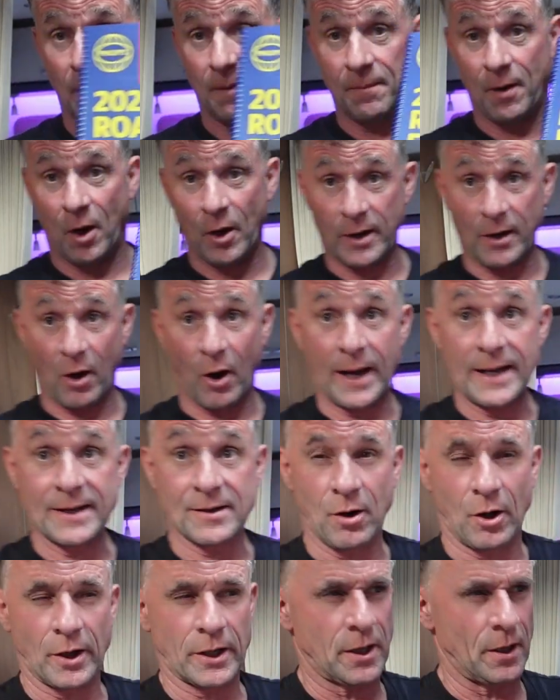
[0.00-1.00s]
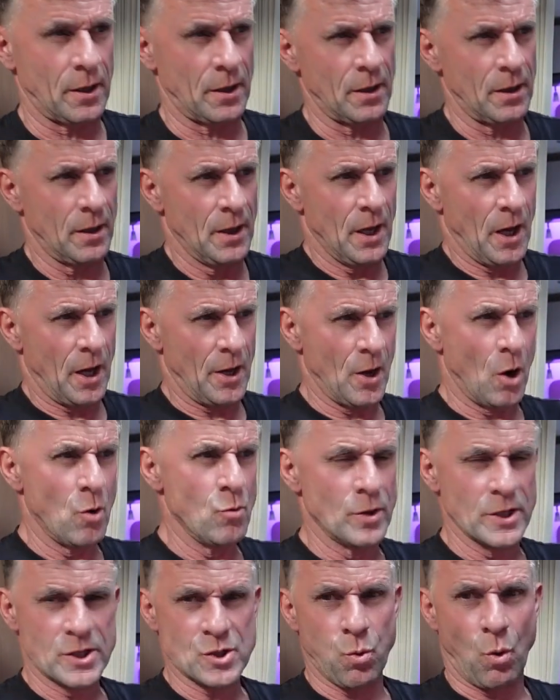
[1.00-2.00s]
I had like an
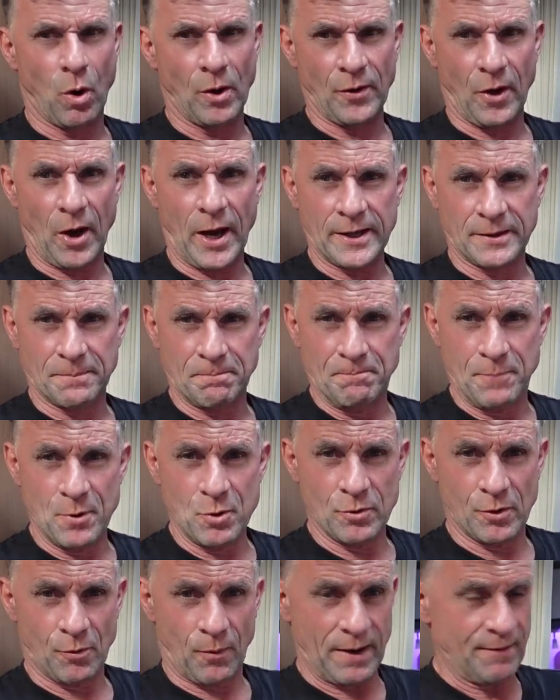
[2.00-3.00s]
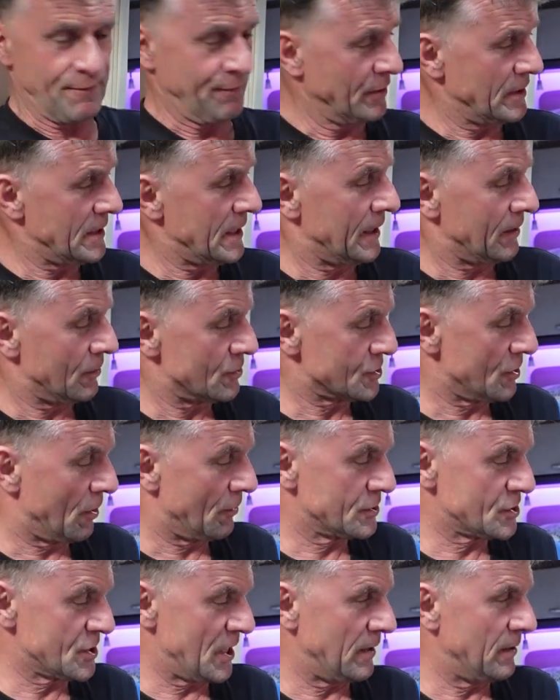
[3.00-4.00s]
oldish one that I'd booting around for years, and I
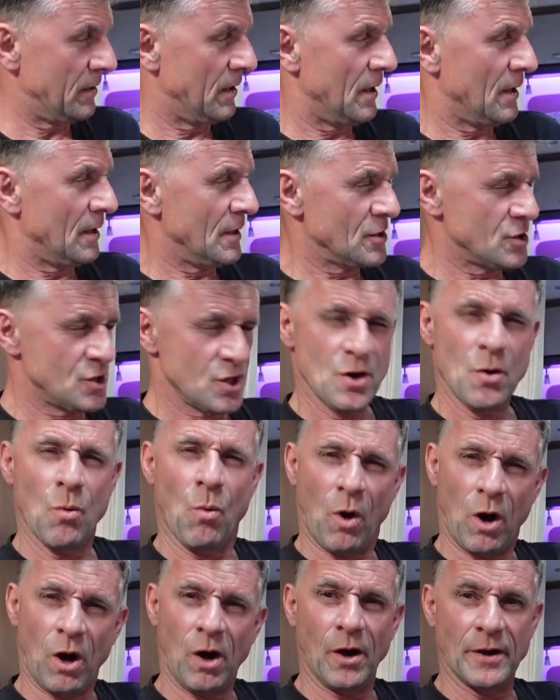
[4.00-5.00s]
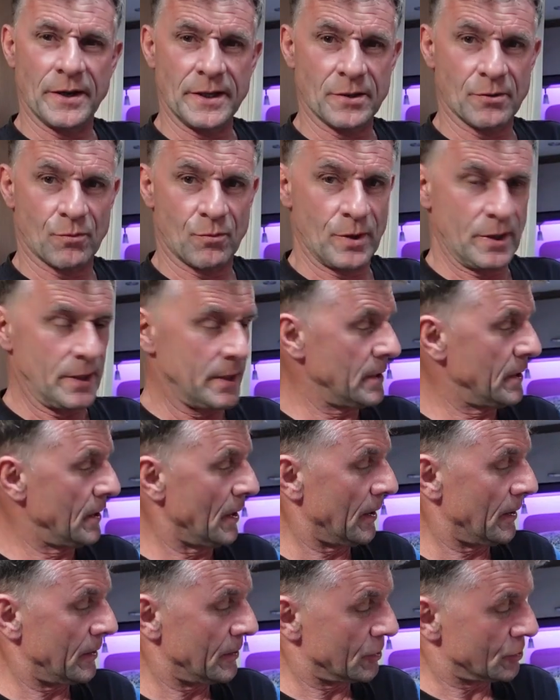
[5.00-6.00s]
said, do you know what, I need to really
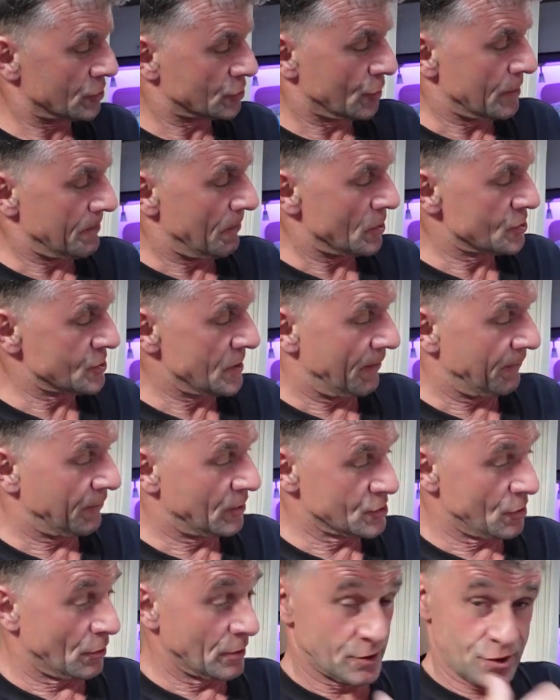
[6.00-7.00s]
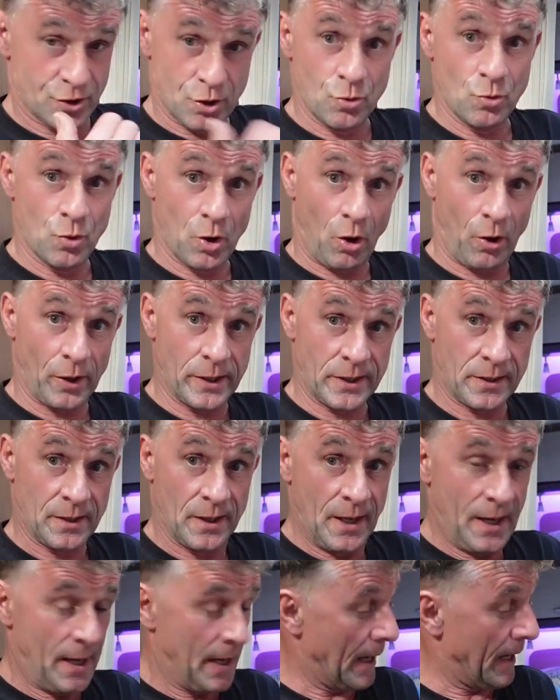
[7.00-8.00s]
treat myself, because I do like,
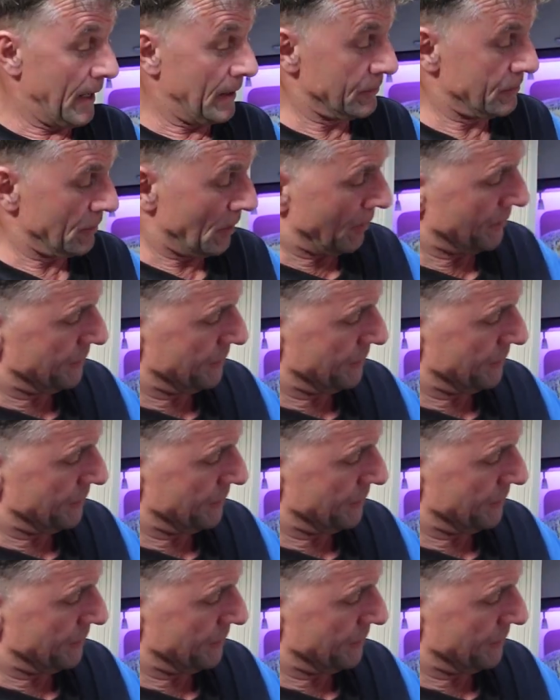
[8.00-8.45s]
and I